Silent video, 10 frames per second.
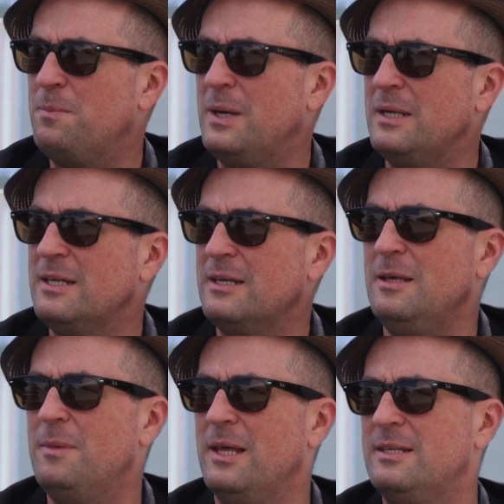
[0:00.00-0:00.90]

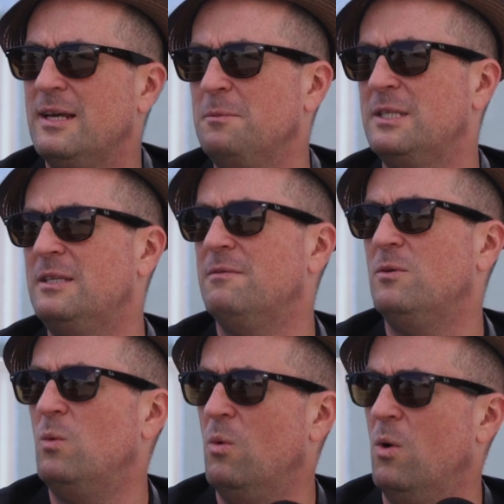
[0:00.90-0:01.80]
particularly by the time of
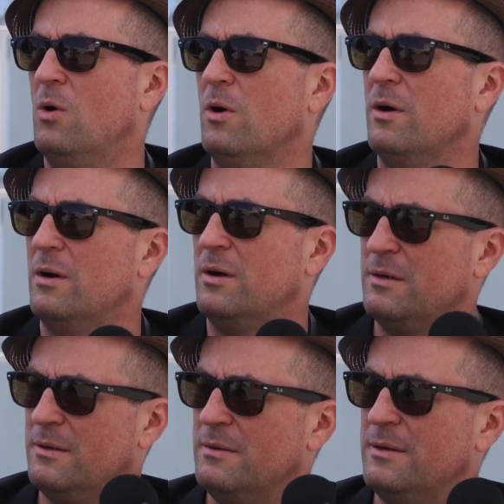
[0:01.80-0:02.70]
Civil War,
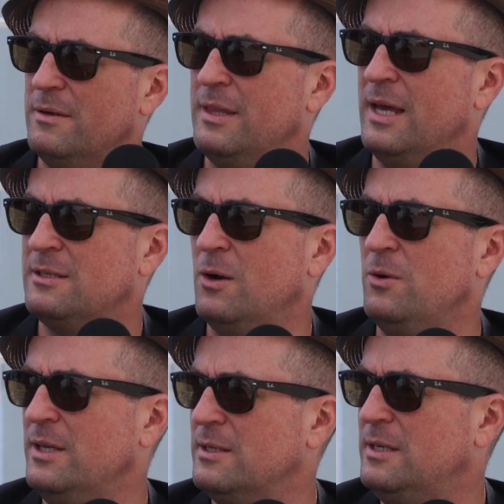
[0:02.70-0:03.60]
that
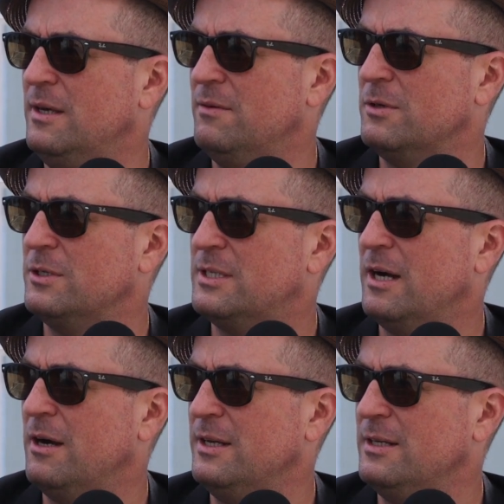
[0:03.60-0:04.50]
Tony and Steve were
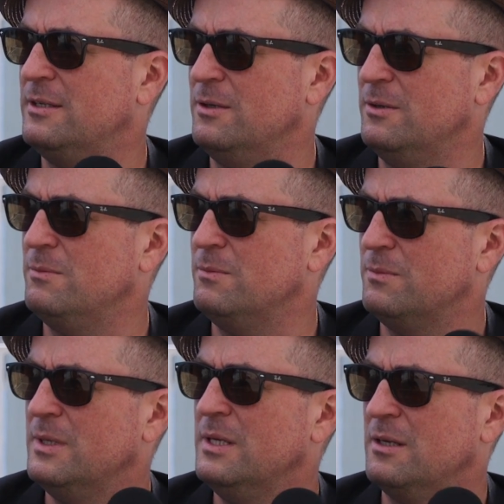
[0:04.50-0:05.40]
starting to
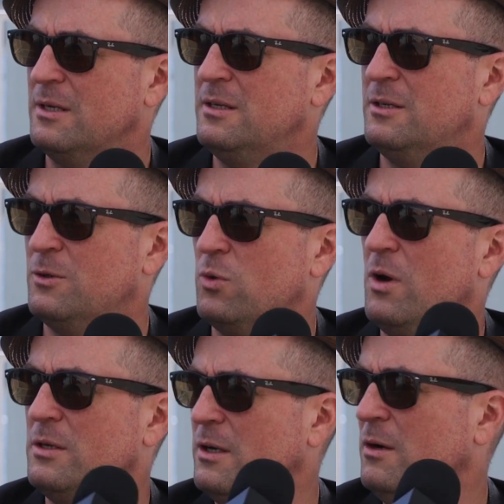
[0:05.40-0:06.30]

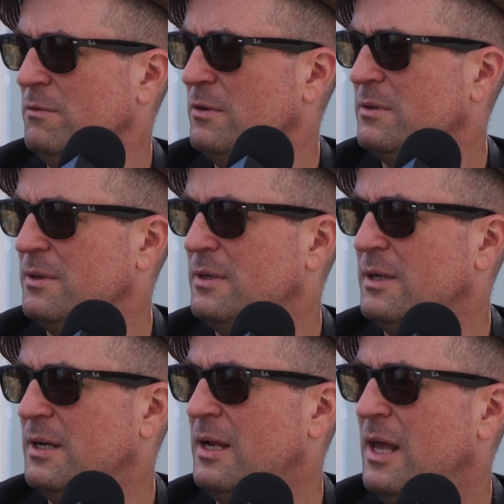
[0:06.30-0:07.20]
cross over. Yeah.
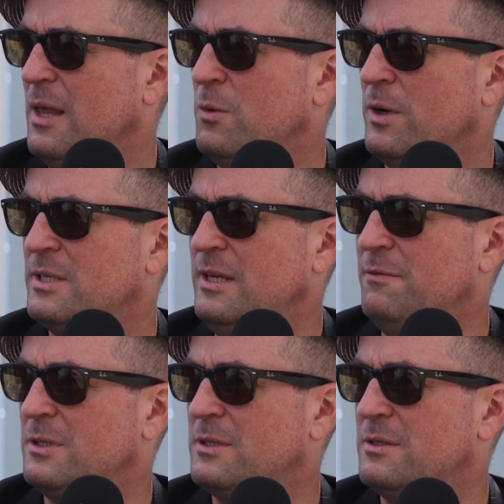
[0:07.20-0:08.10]
Where Steve
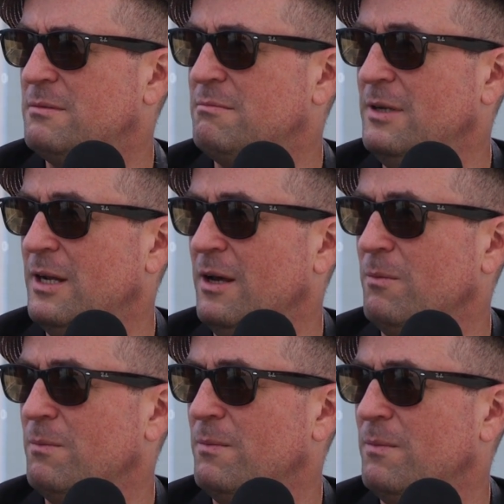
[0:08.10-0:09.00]
was, you
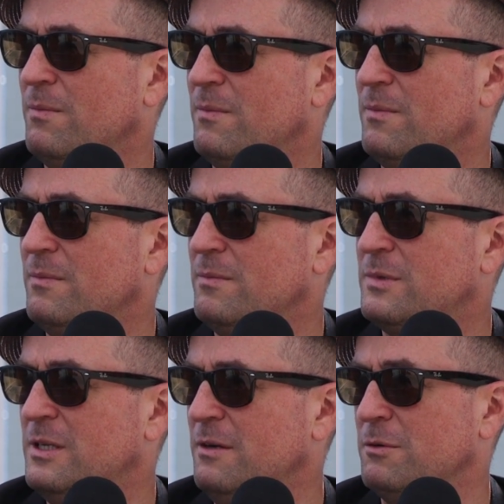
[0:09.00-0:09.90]
know,
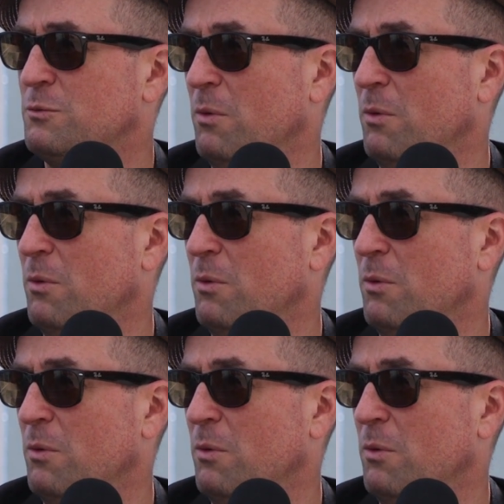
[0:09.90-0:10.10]
Steve was